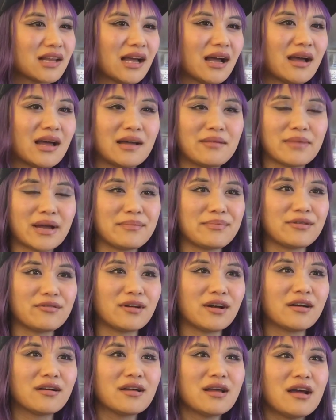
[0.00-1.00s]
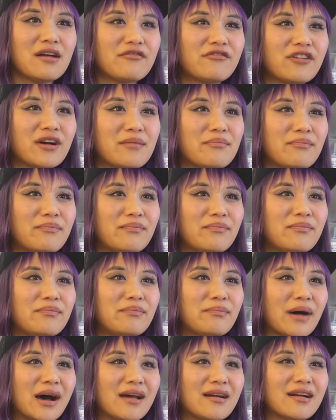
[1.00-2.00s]
I might be wrong. From
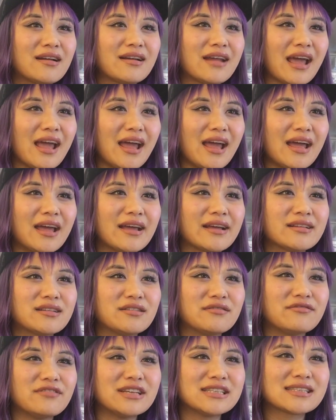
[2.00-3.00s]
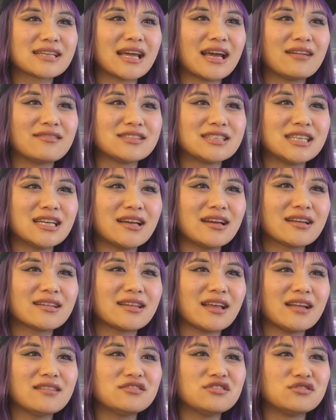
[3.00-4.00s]
Baron Egg to Viscount Chick,
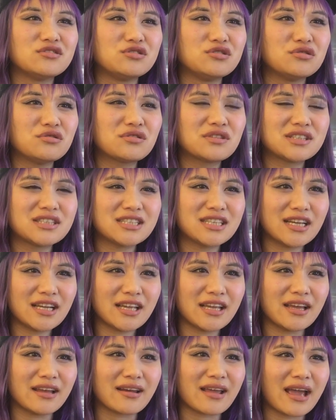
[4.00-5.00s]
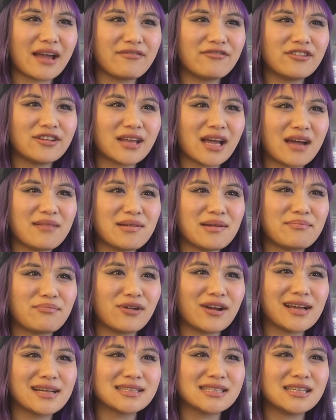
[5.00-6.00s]
then to Duke Chicken. Every time it
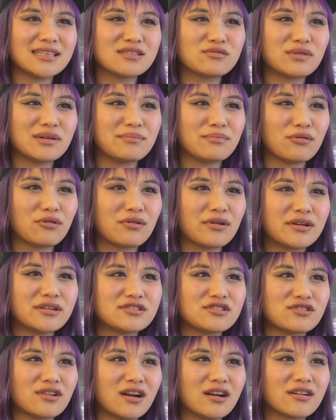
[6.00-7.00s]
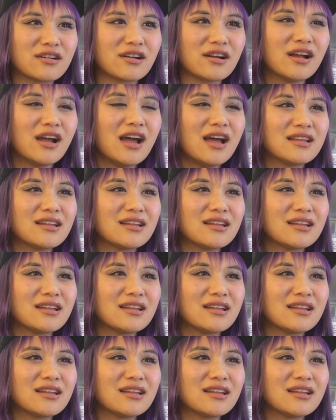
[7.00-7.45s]
breaks, he's reborn stronger.